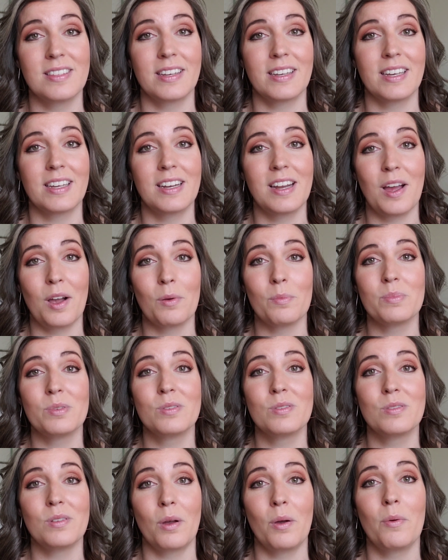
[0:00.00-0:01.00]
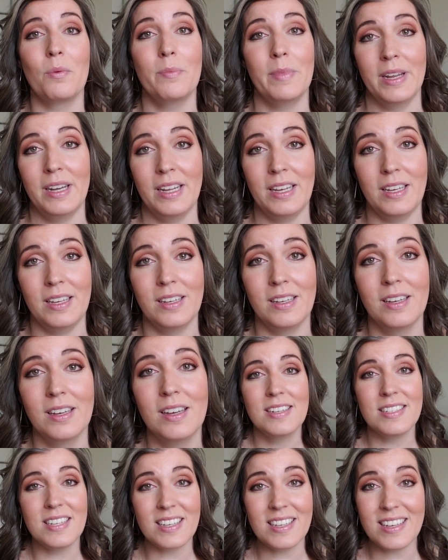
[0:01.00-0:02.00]
that can help so many.
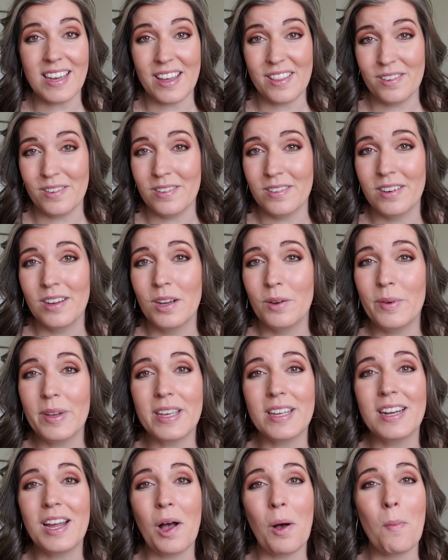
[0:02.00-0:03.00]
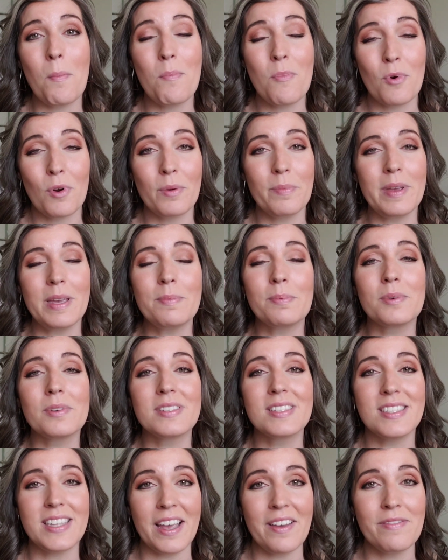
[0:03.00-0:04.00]
Together, we can help more people
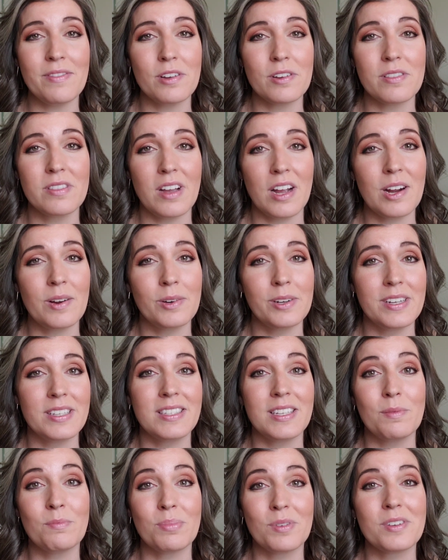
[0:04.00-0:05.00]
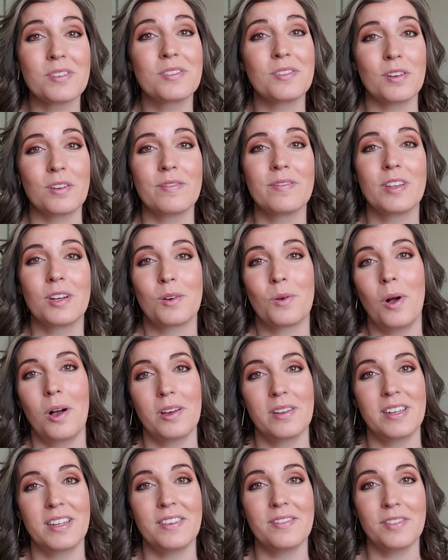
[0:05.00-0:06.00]
save their thyroids and preserve their
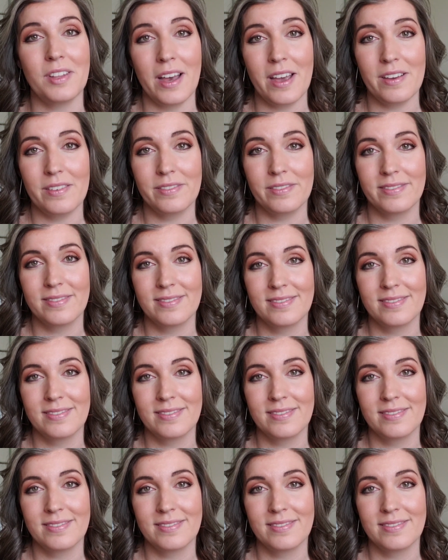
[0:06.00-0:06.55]
quality of life.